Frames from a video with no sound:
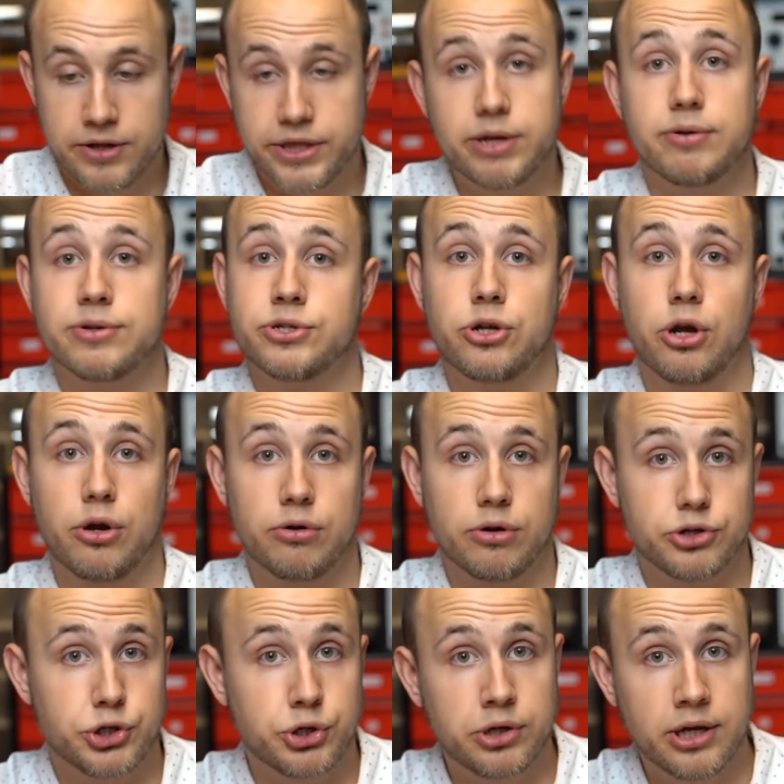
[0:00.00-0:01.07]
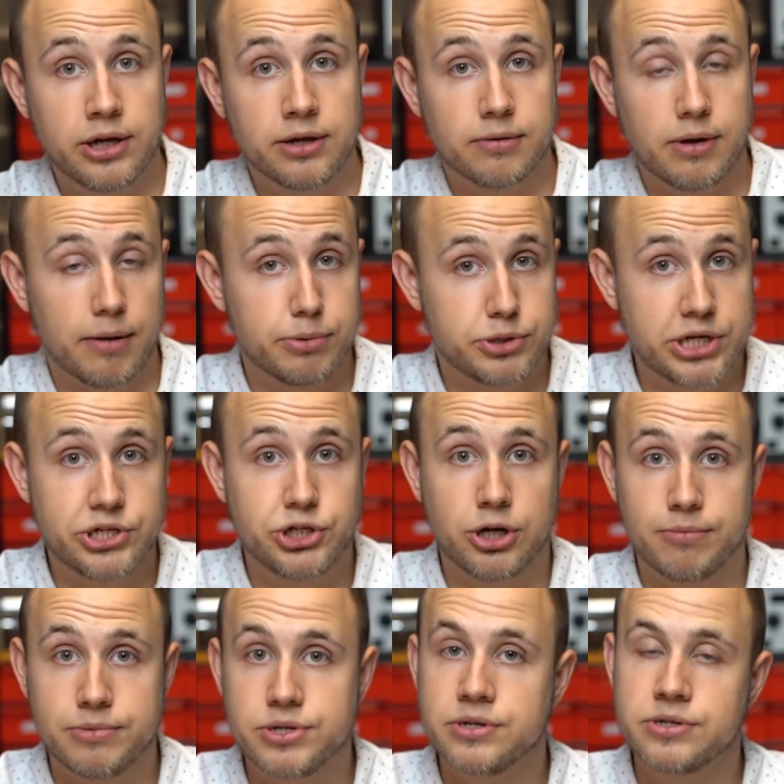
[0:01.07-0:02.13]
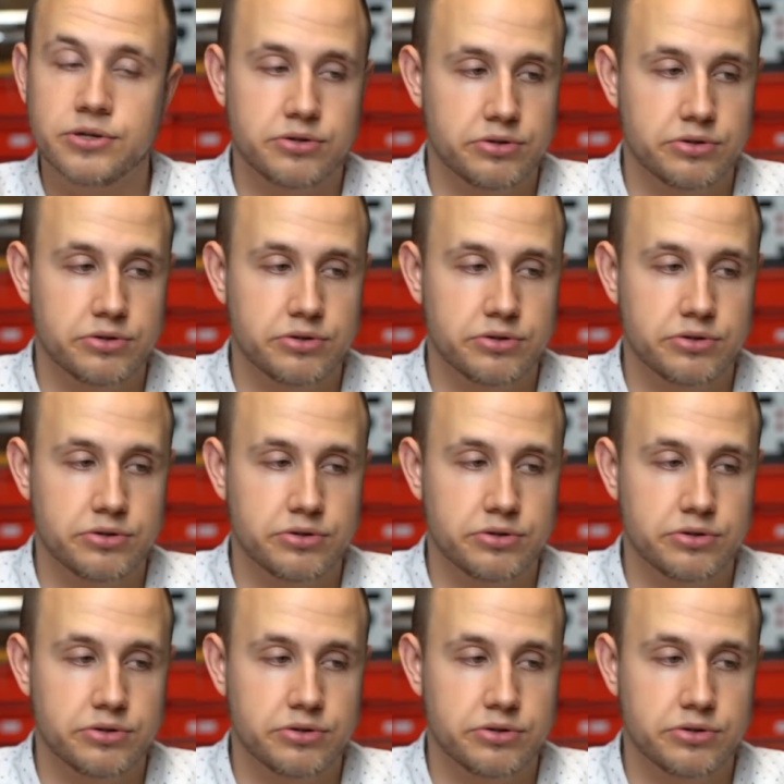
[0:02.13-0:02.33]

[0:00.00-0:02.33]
There is no tuning potentiometers,